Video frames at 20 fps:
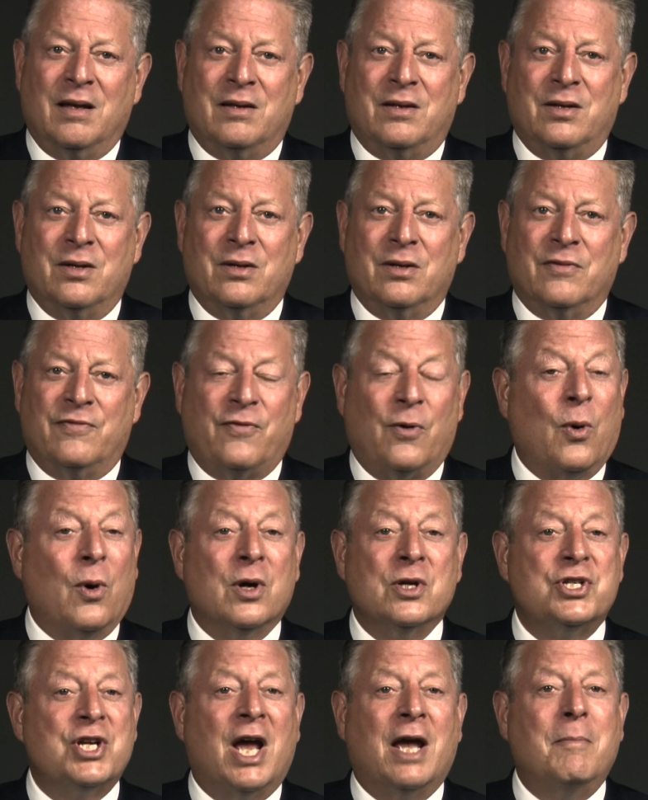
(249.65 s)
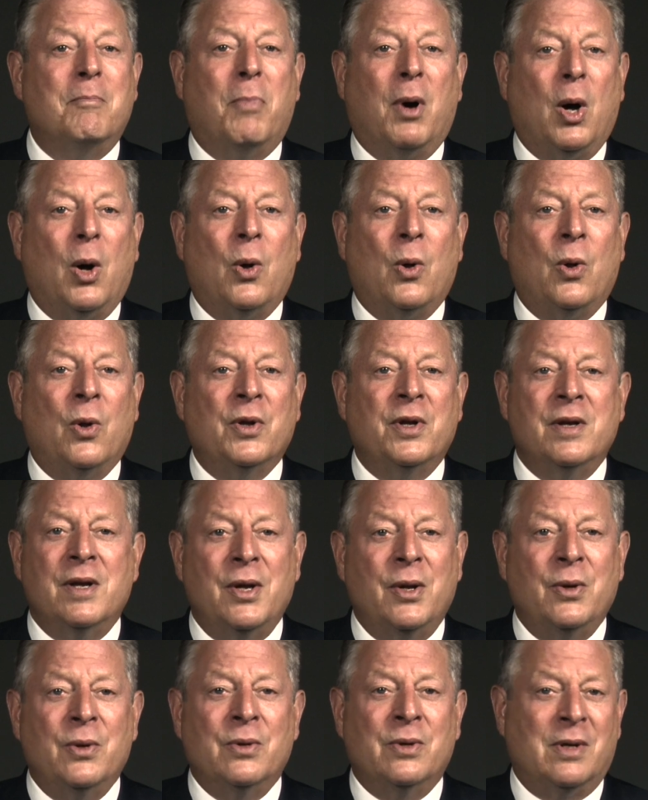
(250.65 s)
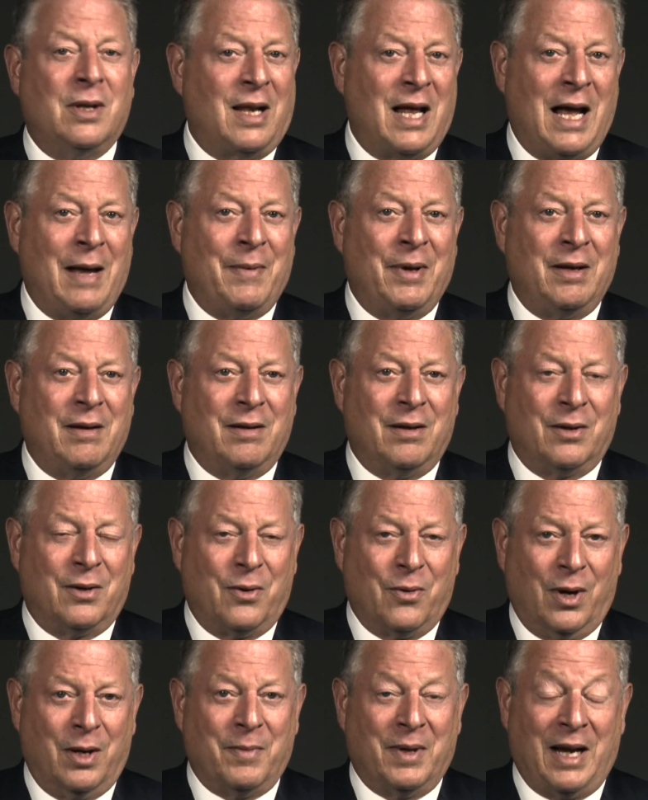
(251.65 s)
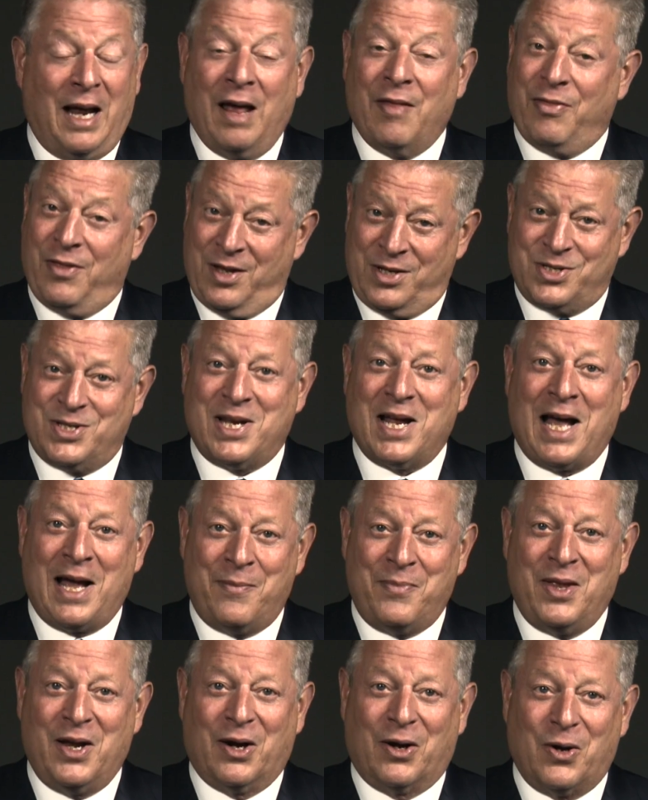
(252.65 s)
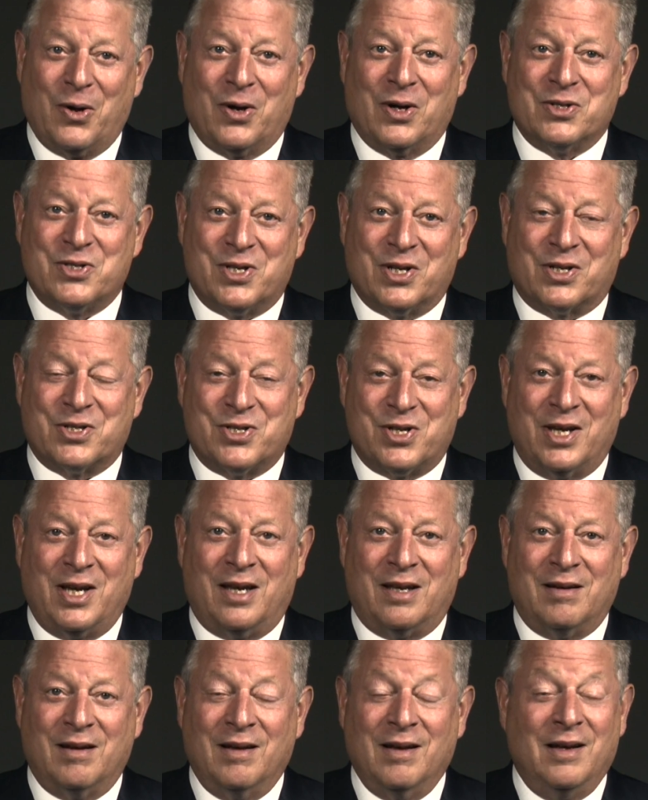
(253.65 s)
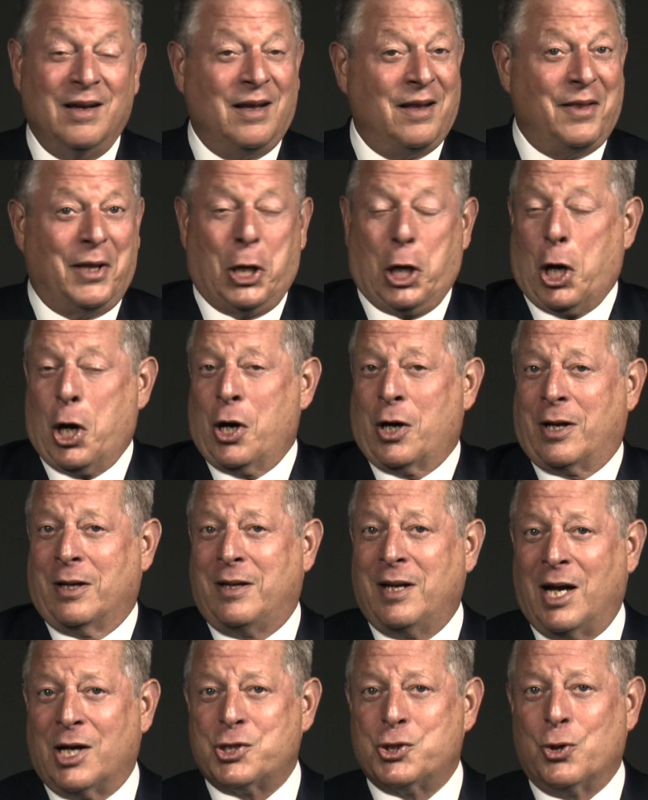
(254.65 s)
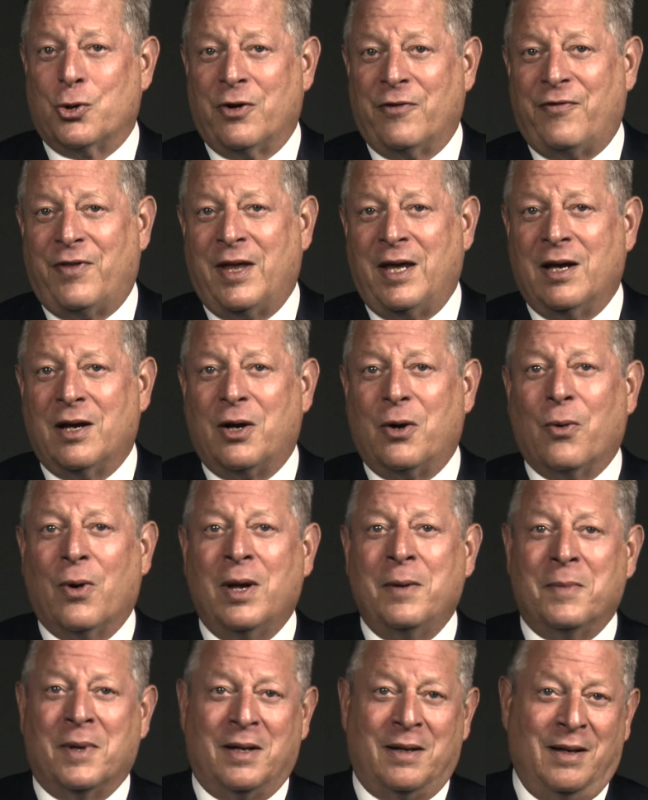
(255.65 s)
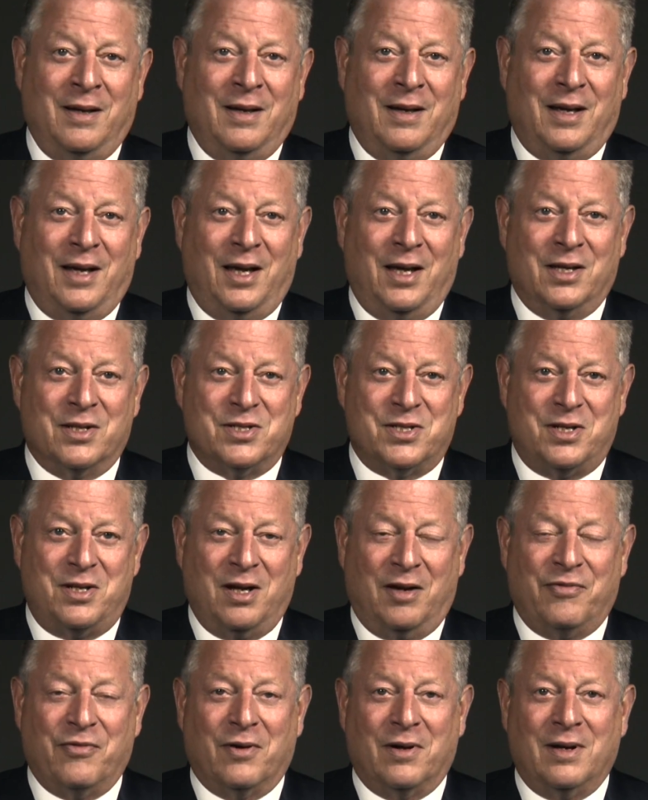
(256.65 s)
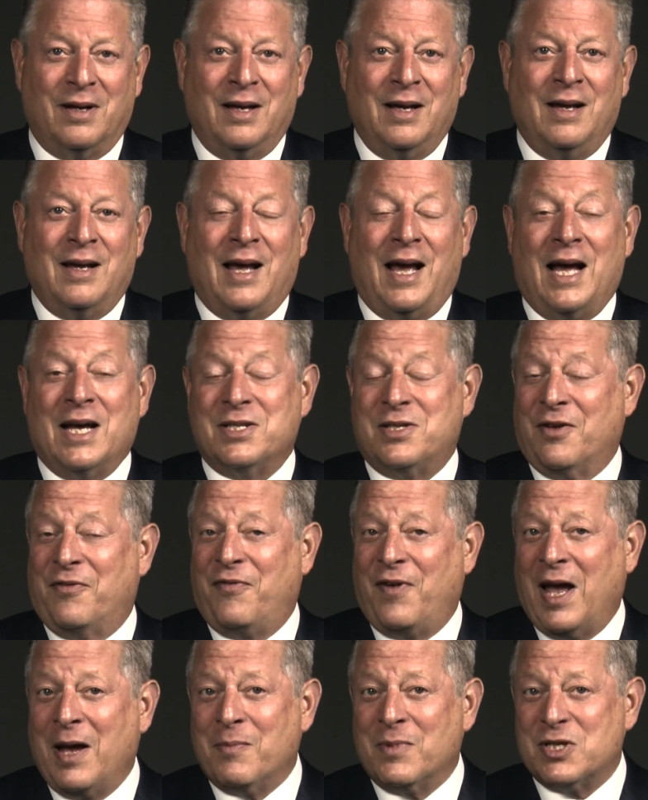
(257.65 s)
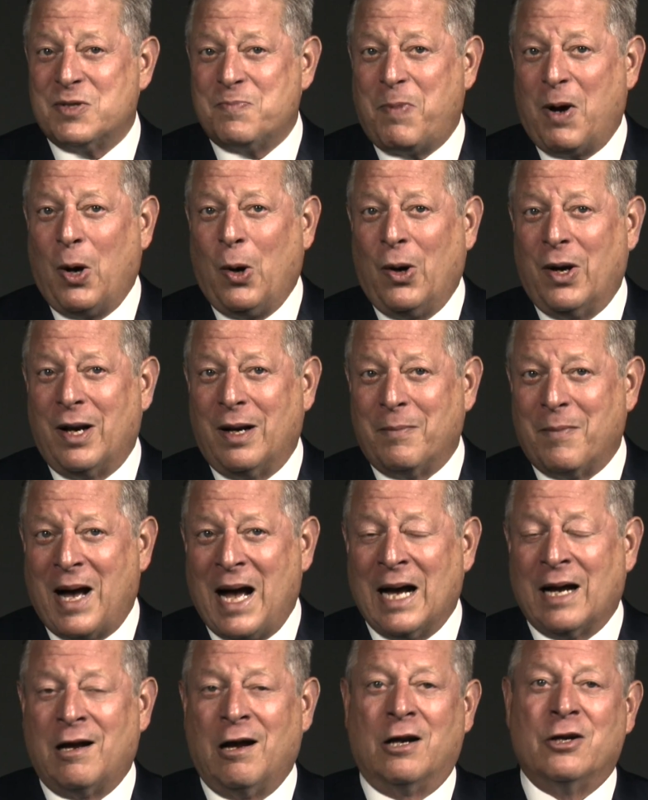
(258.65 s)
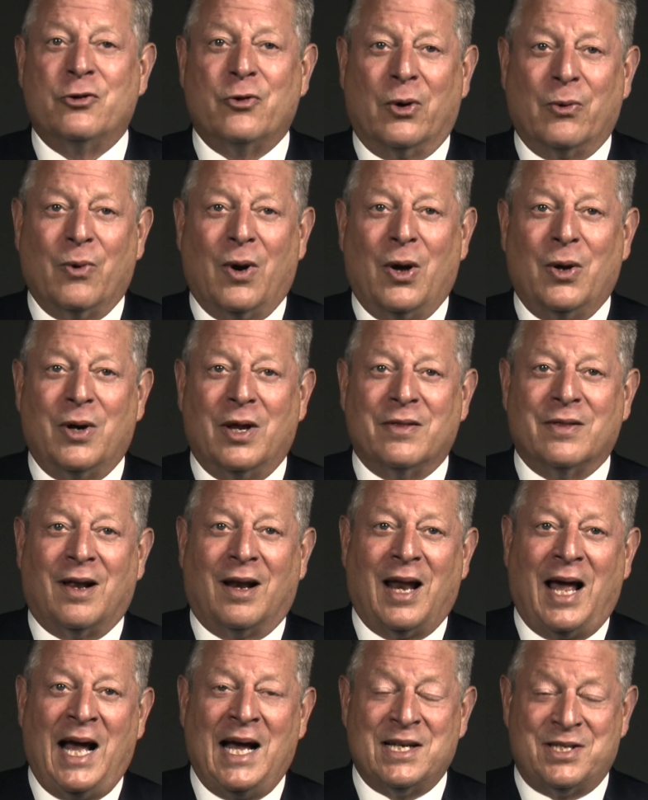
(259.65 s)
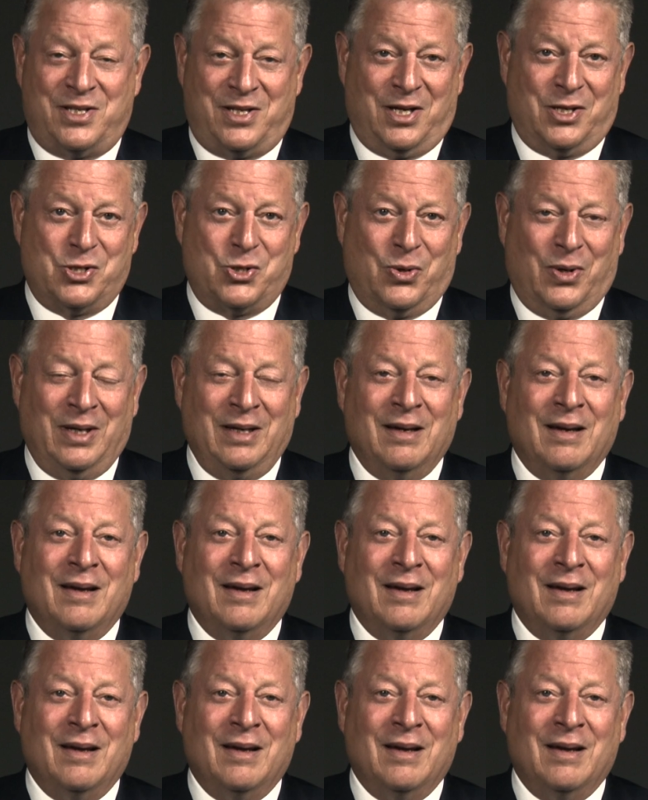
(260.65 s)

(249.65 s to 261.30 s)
to forge a bold new climate agreement. And this time they're going to succeed. The architecture of the agreement is different. As a famous poet in my country wrote in the last century,